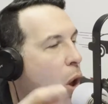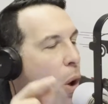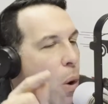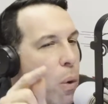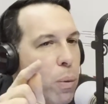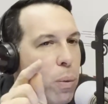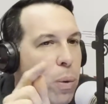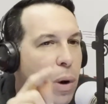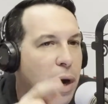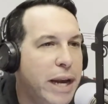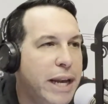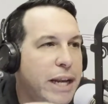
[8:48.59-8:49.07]

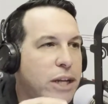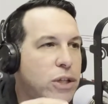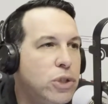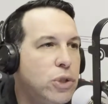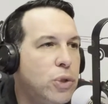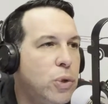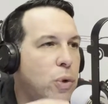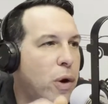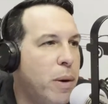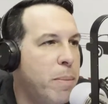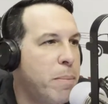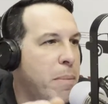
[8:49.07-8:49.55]
What
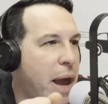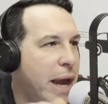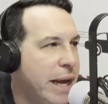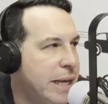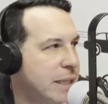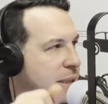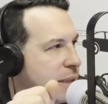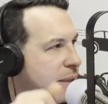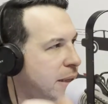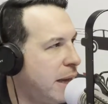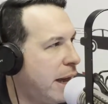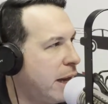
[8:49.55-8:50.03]
is your
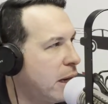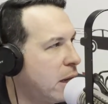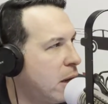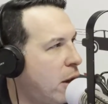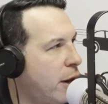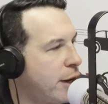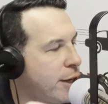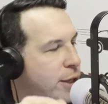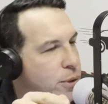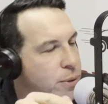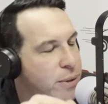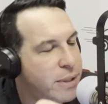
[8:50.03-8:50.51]
mindset?
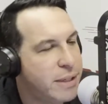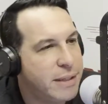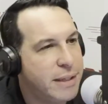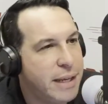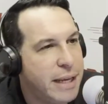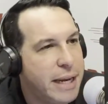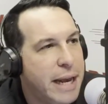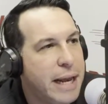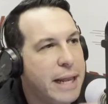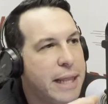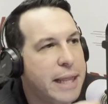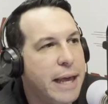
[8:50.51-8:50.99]
Are you
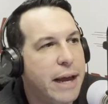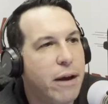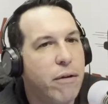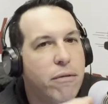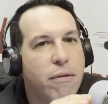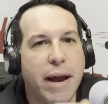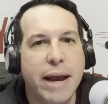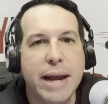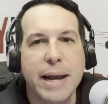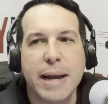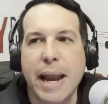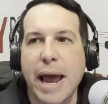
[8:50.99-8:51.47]
sitting there
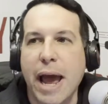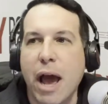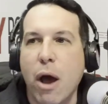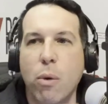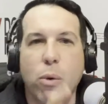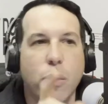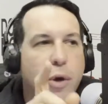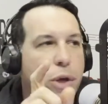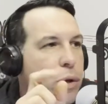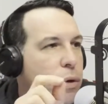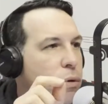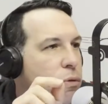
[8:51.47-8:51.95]
right
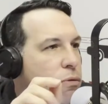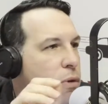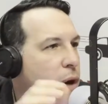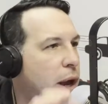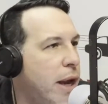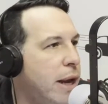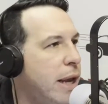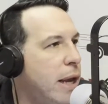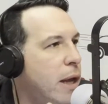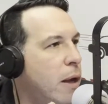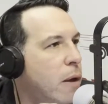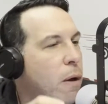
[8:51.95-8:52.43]
now? Are you
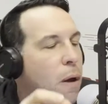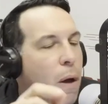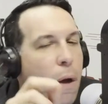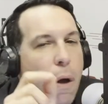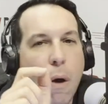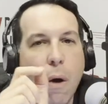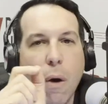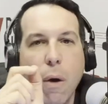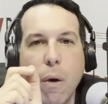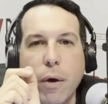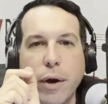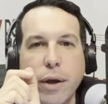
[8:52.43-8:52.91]
running?
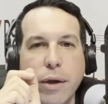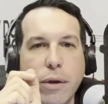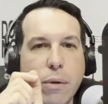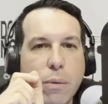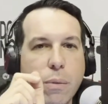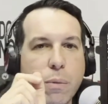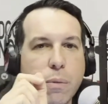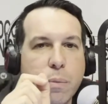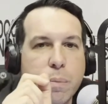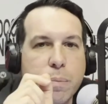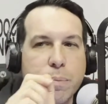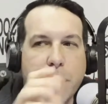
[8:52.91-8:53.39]
Are
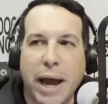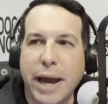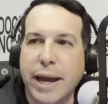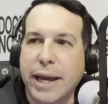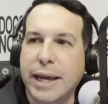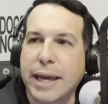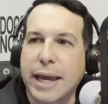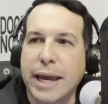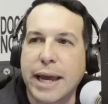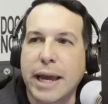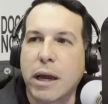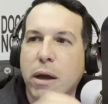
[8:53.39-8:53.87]
you
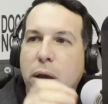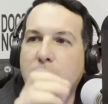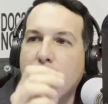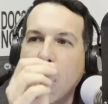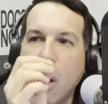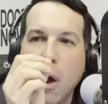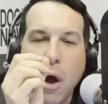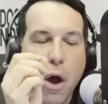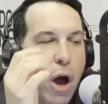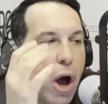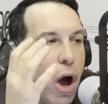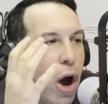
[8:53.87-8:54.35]
biking?
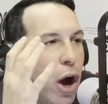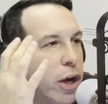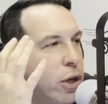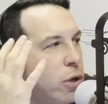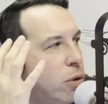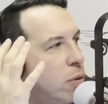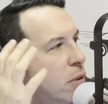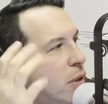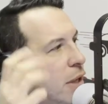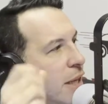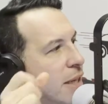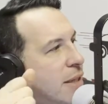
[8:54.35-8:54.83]
Are
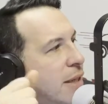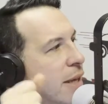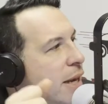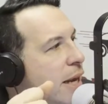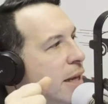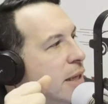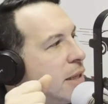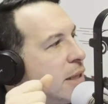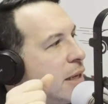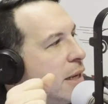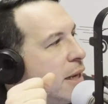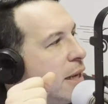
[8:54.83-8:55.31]
you
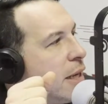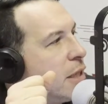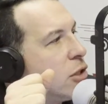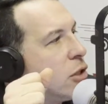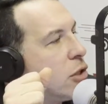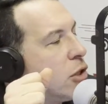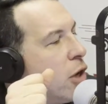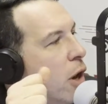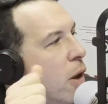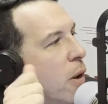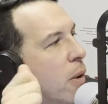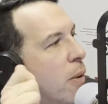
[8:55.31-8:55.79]
listening to this
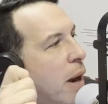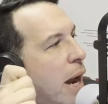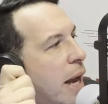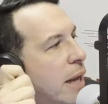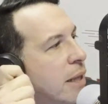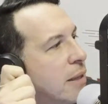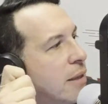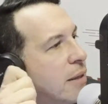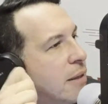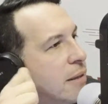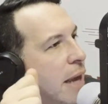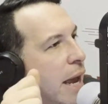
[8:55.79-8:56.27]
show
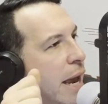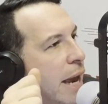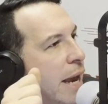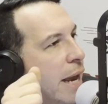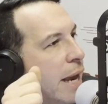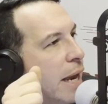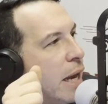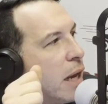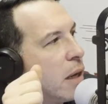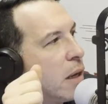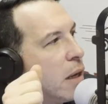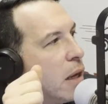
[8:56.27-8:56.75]
and
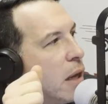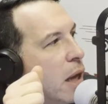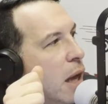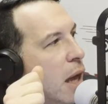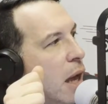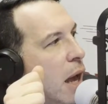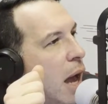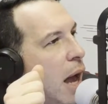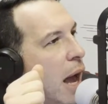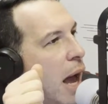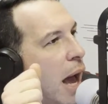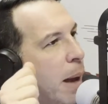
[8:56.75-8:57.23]
saying,
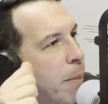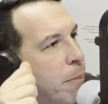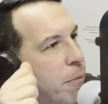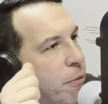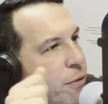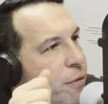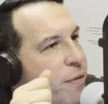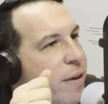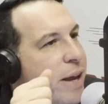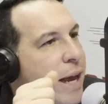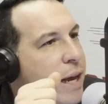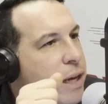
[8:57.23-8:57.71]
I'm
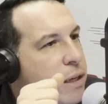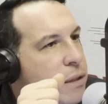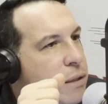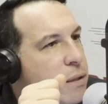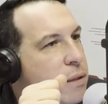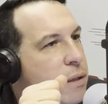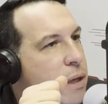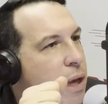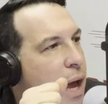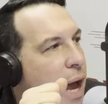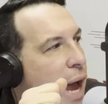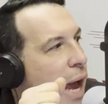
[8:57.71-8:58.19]

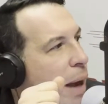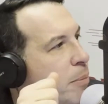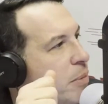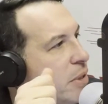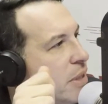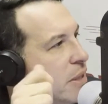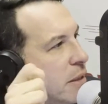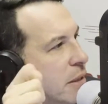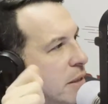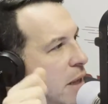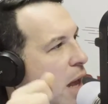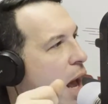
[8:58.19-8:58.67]
fixed, I'm
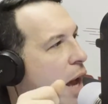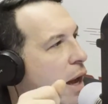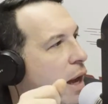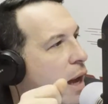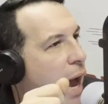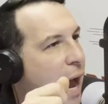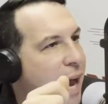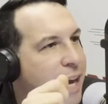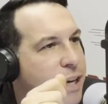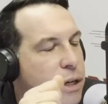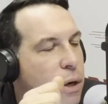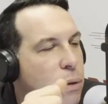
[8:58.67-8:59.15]
stuck,
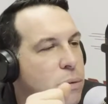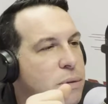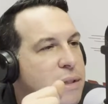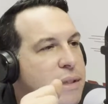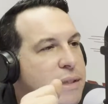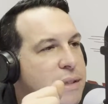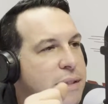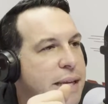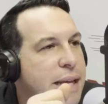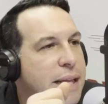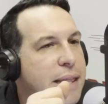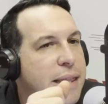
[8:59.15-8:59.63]
I don't
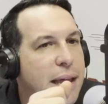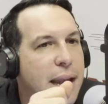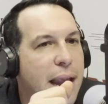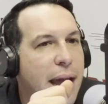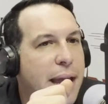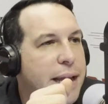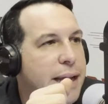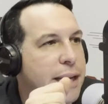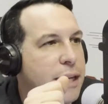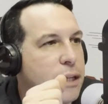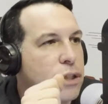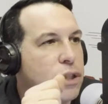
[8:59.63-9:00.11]
see that
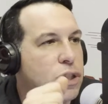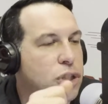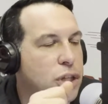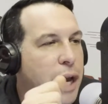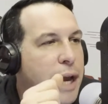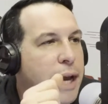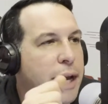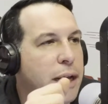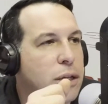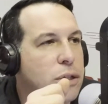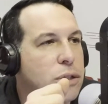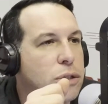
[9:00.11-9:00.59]
I can
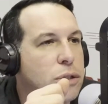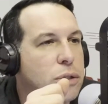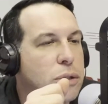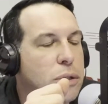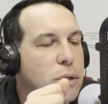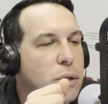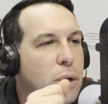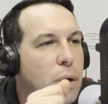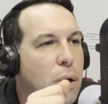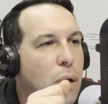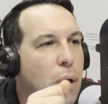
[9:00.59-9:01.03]
change?